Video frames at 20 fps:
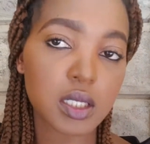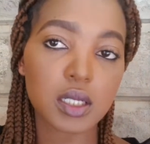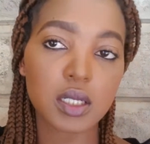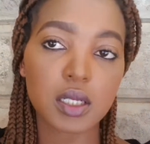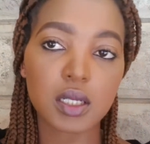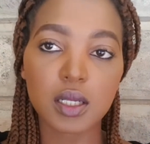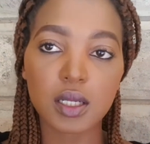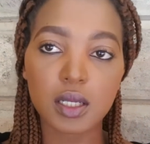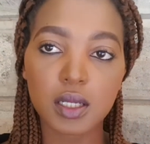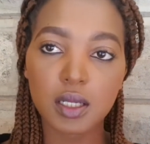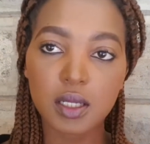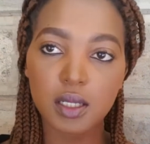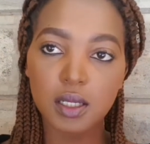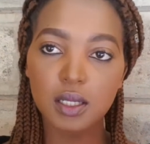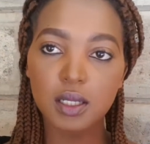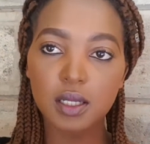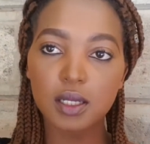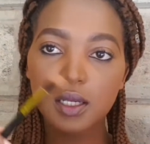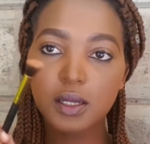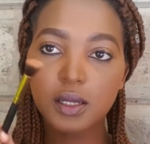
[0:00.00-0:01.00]

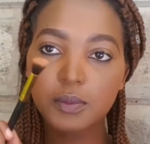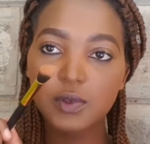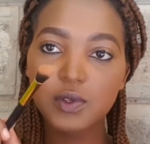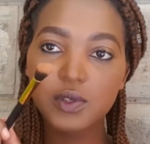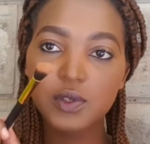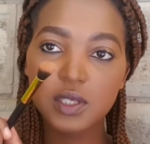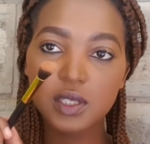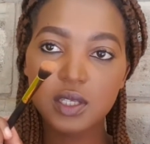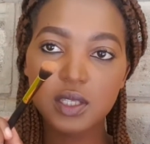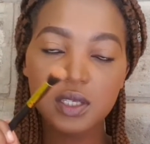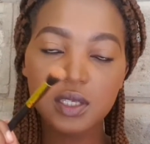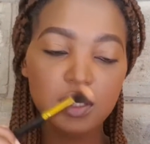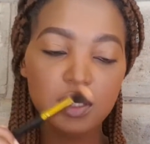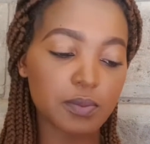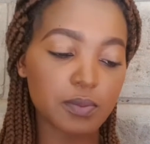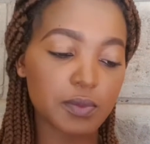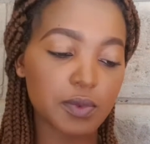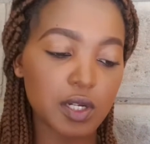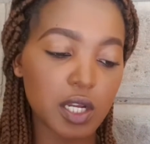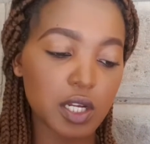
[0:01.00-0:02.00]
And I'm using this
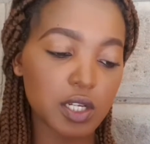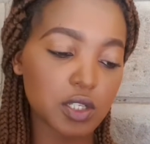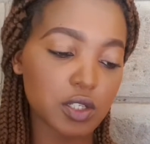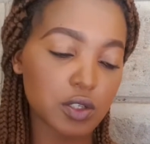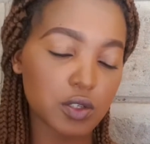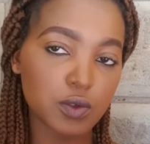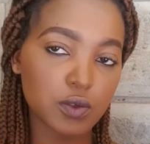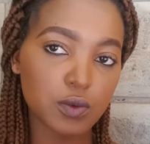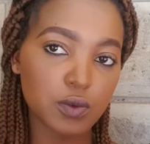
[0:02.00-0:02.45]
brush to